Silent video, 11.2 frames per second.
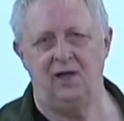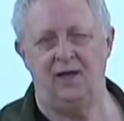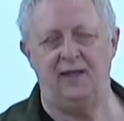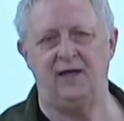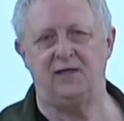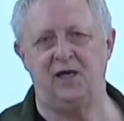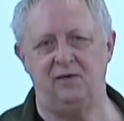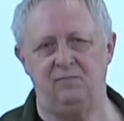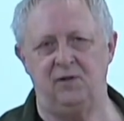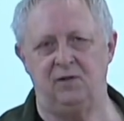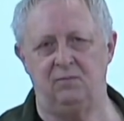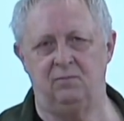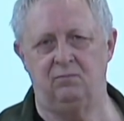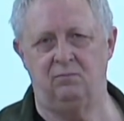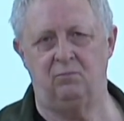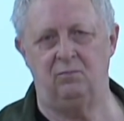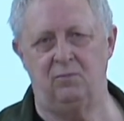And that gave me
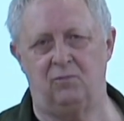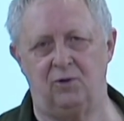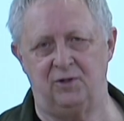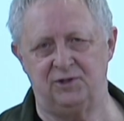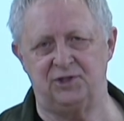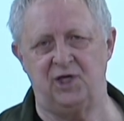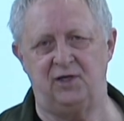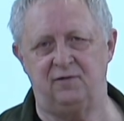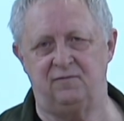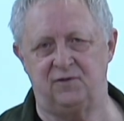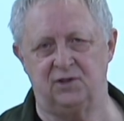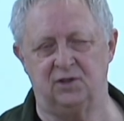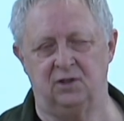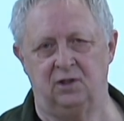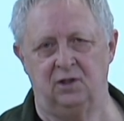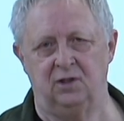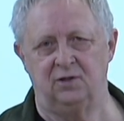more incentive to,
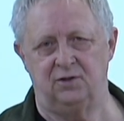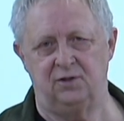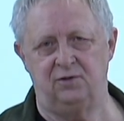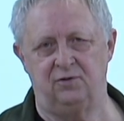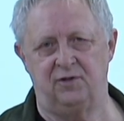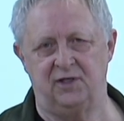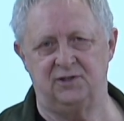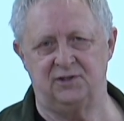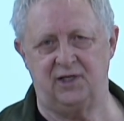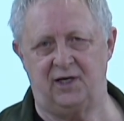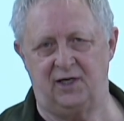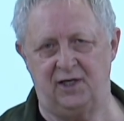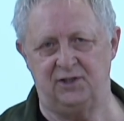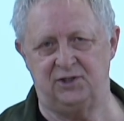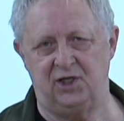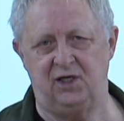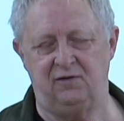to do things that I
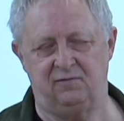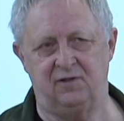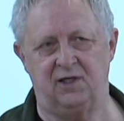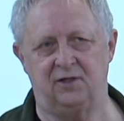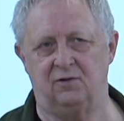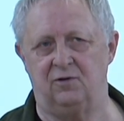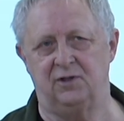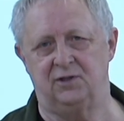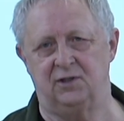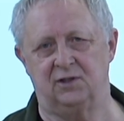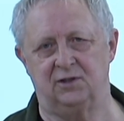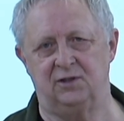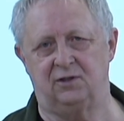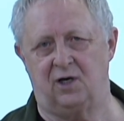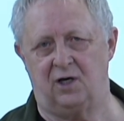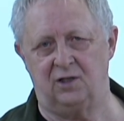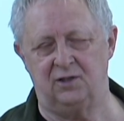achieved, like going to
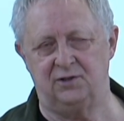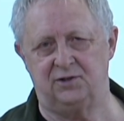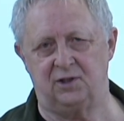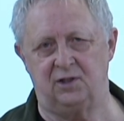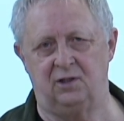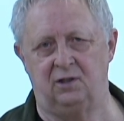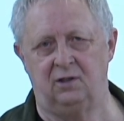college or,